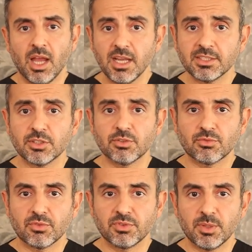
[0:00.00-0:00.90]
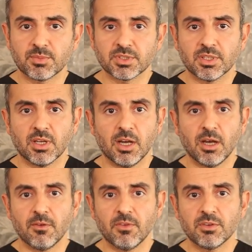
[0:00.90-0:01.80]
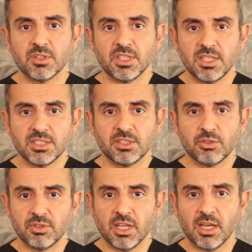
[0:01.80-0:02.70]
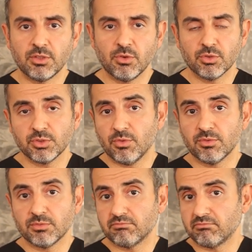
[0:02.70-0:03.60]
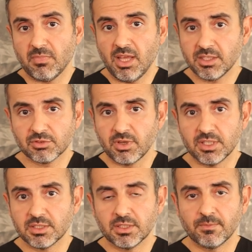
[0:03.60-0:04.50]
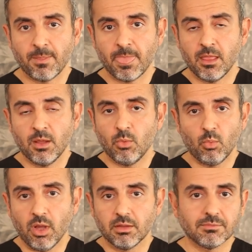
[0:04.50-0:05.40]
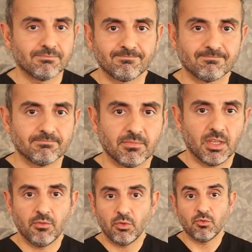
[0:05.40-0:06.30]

Accessory ribs are very easy to diagnose on x-rays, well, if